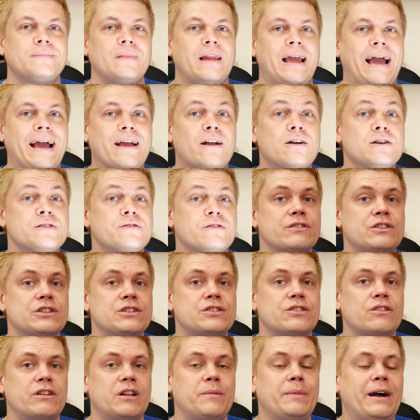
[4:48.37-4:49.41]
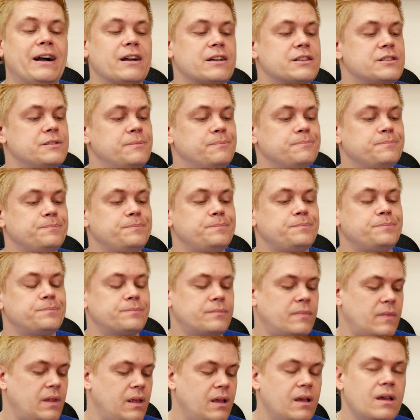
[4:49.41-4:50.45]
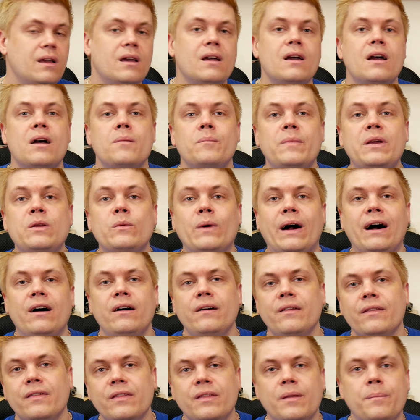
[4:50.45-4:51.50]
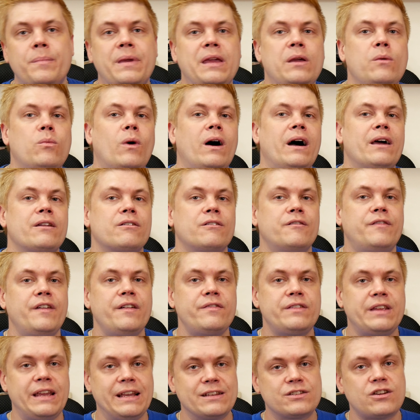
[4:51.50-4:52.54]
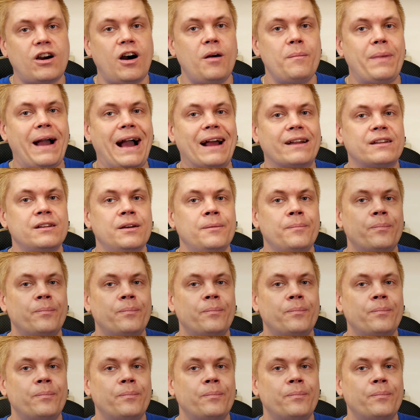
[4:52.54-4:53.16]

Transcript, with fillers: and goes for just 30 bucks. Meanwhile, the P150 is compact,